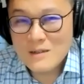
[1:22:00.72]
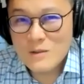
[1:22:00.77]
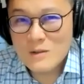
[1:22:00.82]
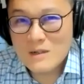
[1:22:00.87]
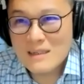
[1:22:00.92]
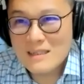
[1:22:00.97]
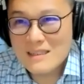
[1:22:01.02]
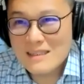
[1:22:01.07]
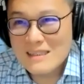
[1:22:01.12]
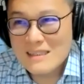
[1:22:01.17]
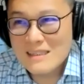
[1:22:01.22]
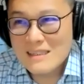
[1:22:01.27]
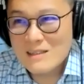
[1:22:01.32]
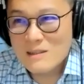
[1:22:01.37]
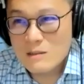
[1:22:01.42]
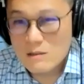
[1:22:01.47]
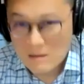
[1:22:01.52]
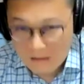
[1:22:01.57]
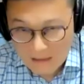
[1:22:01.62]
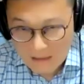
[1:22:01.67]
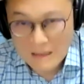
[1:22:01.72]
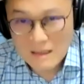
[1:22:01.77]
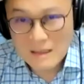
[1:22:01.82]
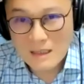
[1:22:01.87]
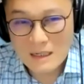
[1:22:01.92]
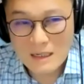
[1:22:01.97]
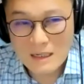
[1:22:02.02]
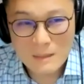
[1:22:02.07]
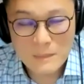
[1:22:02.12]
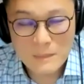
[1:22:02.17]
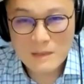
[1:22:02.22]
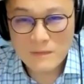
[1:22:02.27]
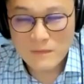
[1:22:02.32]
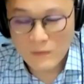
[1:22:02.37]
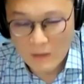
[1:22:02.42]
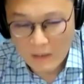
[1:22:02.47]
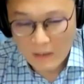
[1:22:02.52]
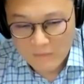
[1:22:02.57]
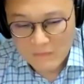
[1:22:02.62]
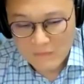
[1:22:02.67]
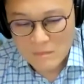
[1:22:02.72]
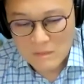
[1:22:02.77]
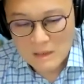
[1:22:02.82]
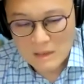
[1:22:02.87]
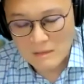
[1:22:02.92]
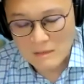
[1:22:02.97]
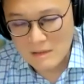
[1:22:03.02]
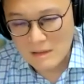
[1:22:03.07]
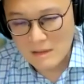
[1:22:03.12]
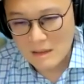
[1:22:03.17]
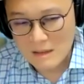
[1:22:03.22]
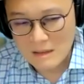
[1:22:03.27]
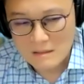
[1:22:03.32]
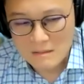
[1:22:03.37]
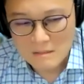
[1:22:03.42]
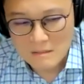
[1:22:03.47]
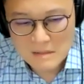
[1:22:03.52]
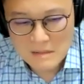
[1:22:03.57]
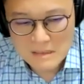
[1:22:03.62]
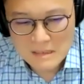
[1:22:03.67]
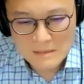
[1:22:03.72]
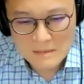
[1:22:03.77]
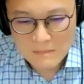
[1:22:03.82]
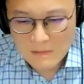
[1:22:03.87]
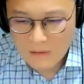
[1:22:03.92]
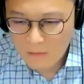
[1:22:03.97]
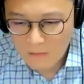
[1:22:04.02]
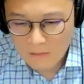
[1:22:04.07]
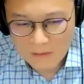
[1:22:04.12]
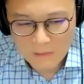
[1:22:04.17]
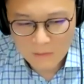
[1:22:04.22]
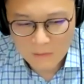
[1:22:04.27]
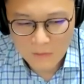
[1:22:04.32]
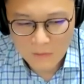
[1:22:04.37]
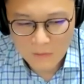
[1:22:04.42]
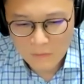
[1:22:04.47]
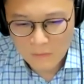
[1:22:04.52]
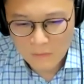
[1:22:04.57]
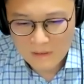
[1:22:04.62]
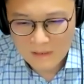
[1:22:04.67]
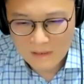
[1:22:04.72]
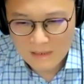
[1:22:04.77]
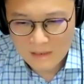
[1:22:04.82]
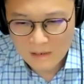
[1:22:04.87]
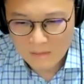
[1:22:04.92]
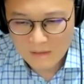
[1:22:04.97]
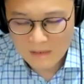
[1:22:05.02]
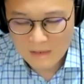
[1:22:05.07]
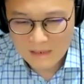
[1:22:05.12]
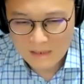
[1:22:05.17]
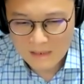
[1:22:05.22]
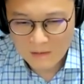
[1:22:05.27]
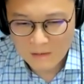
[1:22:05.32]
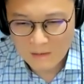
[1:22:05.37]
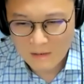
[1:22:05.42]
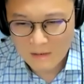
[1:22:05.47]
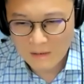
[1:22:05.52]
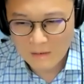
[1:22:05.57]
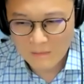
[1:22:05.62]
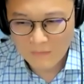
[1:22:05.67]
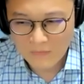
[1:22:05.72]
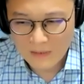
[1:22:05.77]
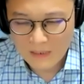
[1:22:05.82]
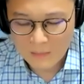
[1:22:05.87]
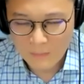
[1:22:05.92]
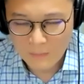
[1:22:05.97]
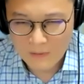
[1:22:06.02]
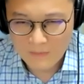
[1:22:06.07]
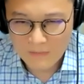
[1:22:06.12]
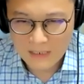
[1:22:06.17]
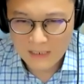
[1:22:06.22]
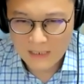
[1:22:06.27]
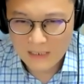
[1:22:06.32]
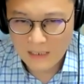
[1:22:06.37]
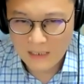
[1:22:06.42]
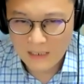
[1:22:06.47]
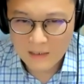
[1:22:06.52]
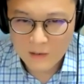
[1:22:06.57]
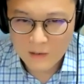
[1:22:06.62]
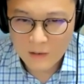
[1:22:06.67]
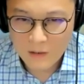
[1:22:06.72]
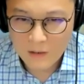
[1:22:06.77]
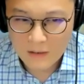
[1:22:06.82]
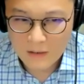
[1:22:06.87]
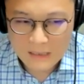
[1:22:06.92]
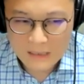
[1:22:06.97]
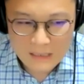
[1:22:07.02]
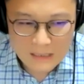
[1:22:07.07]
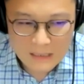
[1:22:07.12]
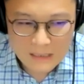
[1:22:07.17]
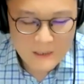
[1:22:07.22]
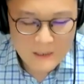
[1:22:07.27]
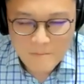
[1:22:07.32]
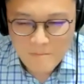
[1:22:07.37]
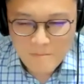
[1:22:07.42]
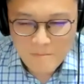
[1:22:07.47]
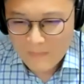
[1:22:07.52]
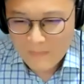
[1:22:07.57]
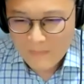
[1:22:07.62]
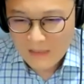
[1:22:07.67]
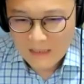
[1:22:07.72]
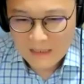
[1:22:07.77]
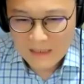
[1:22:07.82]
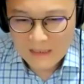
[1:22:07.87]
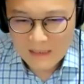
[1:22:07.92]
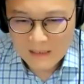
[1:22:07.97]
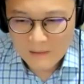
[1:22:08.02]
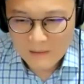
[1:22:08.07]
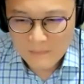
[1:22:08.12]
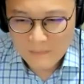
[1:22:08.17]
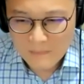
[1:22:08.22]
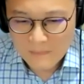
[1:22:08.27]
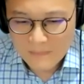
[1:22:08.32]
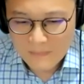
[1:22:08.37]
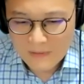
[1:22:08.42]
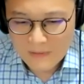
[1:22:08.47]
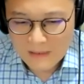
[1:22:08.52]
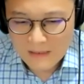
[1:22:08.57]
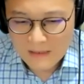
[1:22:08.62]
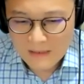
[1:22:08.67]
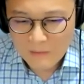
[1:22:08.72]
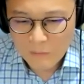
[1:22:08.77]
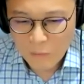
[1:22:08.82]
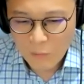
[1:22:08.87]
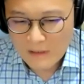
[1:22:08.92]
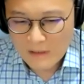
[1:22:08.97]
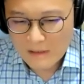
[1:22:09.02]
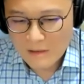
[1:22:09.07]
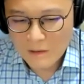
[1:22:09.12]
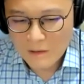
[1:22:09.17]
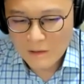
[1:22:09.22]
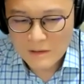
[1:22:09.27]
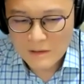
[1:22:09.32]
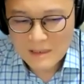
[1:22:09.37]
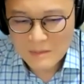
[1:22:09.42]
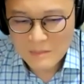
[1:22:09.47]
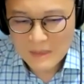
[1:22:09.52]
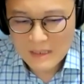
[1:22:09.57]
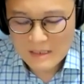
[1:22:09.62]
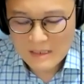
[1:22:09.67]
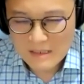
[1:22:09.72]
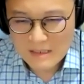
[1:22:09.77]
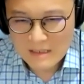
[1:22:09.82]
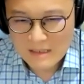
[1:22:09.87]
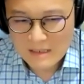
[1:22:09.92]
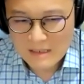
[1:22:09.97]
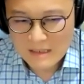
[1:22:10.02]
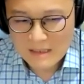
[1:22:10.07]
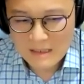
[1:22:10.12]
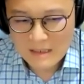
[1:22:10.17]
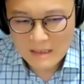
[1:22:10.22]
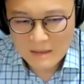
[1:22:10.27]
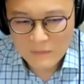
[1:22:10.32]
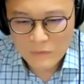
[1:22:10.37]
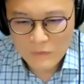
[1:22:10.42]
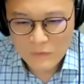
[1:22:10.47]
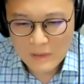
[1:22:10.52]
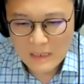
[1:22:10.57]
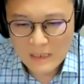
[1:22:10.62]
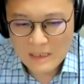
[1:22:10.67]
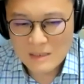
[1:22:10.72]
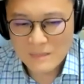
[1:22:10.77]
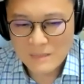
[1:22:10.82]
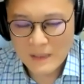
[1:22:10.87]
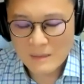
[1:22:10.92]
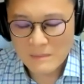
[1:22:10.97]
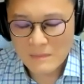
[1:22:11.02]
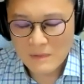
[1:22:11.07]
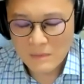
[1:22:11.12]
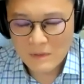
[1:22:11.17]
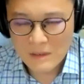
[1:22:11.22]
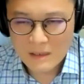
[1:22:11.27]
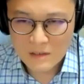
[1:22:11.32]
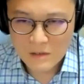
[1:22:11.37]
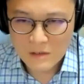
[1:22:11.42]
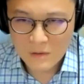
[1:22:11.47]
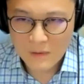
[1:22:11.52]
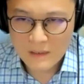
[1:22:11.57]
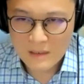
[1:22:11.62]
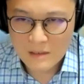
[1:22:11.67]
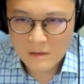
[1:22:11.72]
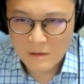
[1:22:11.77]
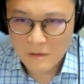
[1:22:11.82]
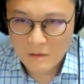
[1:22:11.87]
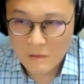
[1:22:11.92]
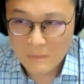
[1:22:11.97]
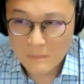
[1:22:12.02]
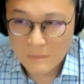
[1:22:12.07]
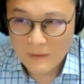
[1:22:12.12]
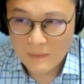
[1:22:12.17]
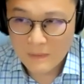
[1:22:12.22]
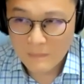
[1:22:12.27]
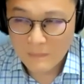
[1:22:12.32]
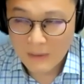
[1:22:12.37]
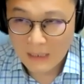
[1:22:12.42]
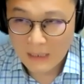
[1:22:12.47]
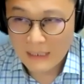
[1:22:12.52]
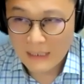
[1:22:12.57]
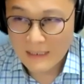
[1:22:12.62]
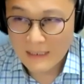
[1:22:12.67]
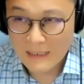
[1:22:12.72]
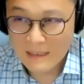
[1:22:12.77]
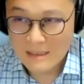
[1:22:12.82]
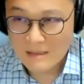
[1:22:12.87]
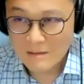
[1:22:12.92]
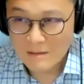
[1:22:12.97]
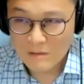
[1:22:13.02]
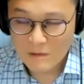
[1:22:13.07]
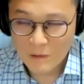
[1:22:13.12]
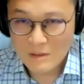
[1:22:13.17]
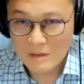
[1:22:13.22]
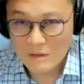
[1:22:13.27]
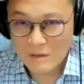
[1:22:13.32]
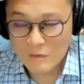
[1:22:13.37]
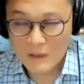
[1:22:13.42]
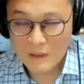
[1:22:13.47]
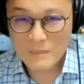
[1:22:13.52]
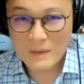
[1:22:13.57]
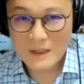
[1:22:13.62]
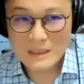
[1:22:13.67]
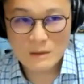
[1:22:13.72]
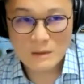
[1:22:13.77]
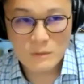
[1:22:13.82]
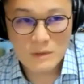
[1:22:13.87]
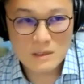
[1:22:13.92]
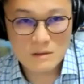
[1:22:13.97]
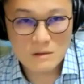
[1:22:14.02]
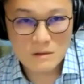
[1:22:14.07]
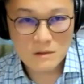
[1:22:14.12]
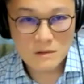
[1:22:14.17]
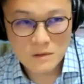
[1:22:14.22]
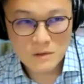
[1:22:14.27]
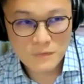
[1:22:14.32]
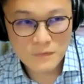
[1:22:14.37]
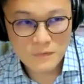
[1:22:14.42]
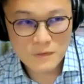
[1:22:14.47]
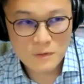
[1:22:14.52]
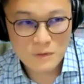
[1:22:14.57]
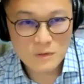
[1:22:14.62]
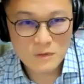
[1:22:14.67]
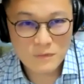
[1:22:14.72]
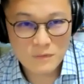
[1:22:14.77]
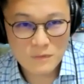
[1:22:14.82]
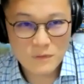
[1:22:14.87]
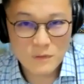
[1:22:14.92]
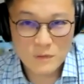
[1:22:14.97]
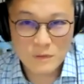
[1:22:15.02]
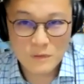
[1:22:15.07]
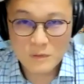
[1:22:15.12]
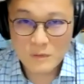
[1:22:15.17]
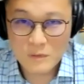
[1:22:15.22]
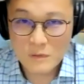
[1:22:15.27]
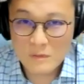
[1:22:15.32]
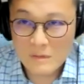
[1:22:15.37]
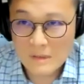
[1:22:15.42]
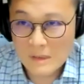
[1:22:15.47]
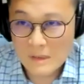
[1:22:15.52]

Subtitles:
words than that. I mean, like for everyone out there who is going through a situation, you're feeling a bit of like an underdog. What Lung just mentioned really inspired me when I saw it. So I guess those are great parting words. And also for those of you who